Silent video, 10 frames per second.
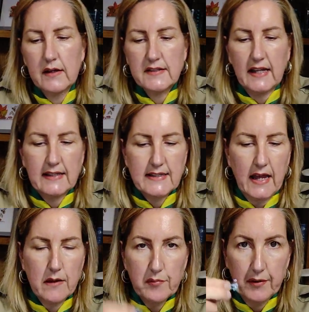
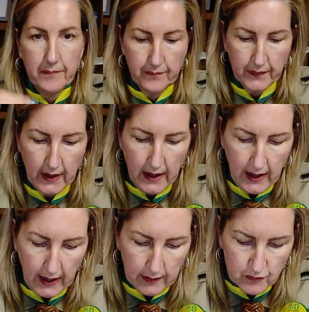Sellotape.
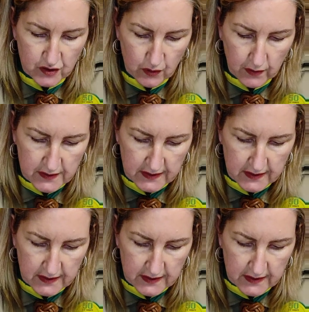And I'm just going